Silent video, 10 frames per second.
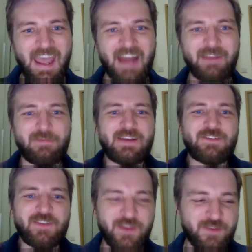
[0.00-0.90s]
And if I
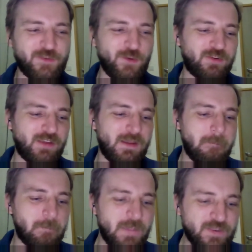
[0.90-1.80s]
just, it's not a
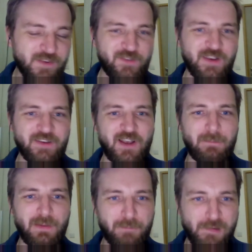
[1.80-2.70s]
business
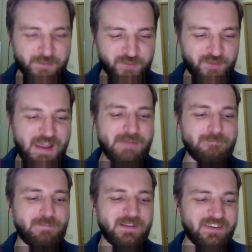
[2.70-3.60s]
example per se,
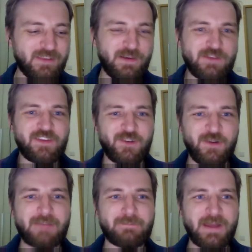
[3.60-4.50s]
but if I just
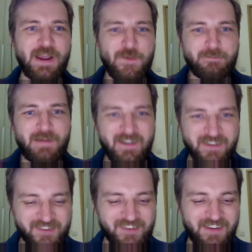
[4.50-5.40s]
look at my own
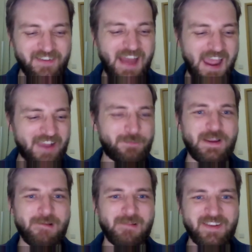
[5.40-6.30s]
Pakistan
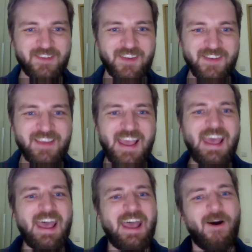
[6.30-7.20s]
experiences,
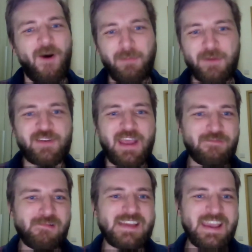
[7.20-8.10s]
almost
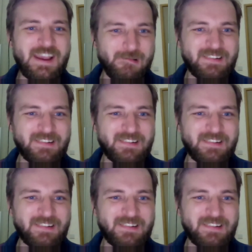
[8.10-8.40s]
every year